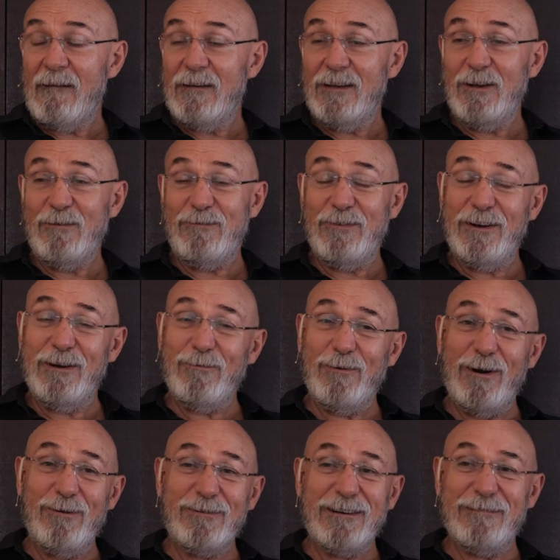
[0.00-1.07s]
You're very
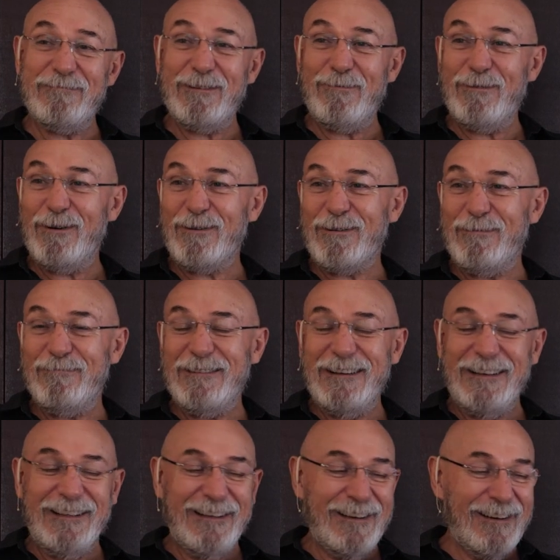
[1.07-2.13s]
welcome. You're welcome.
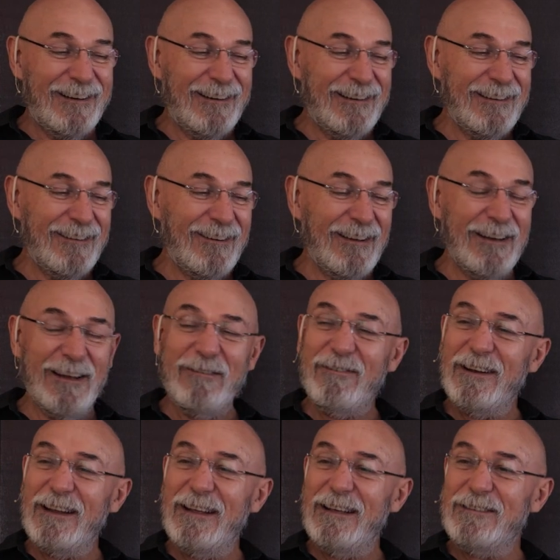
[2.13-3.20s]
I love
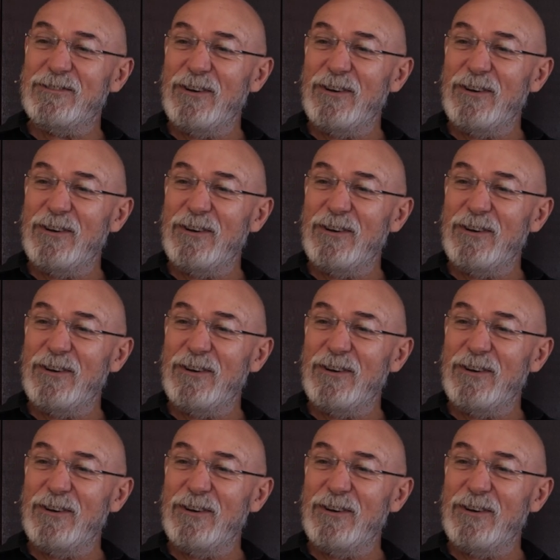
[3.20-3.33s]
it.